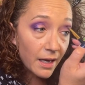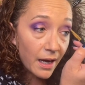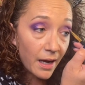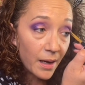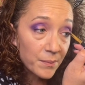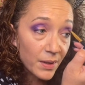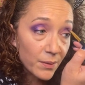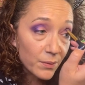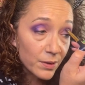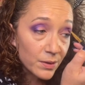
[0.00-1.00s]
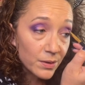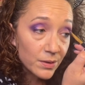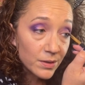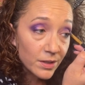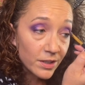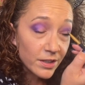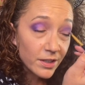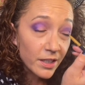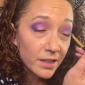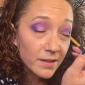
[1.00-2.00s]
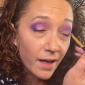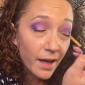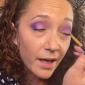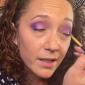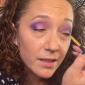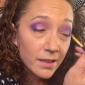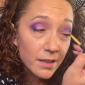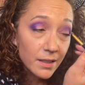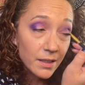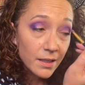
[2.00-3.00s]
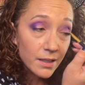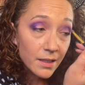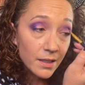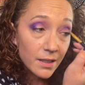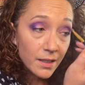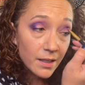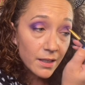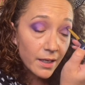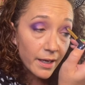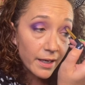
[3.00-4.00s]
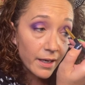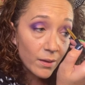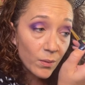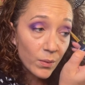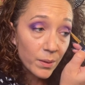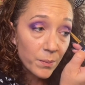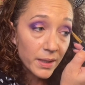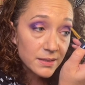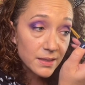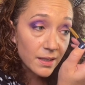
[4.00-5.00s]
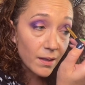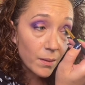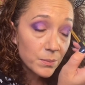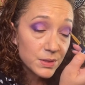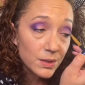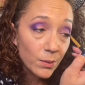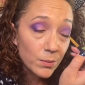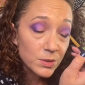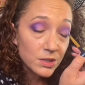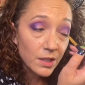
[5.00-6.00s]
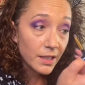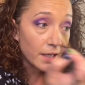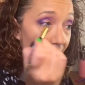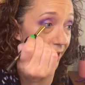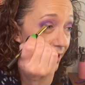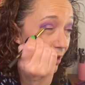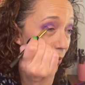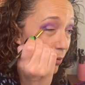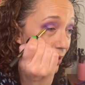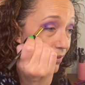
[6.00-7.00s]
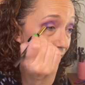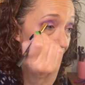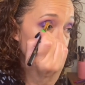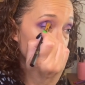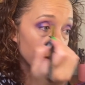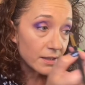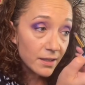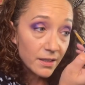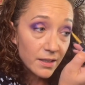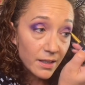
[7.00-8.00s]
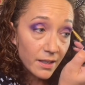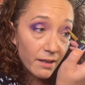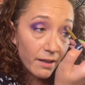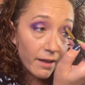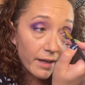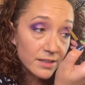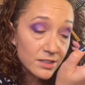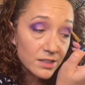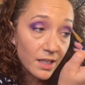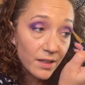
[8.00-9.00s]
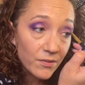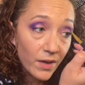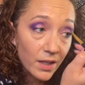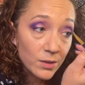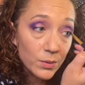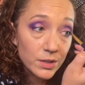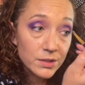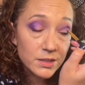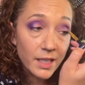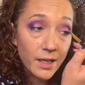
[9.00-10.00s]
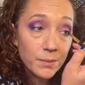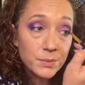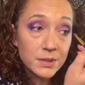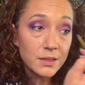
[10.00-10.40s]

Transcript: I'm not real good at that and I don't want to mess it up. So I'm just going to kind of go with it and just kind of follow her steps.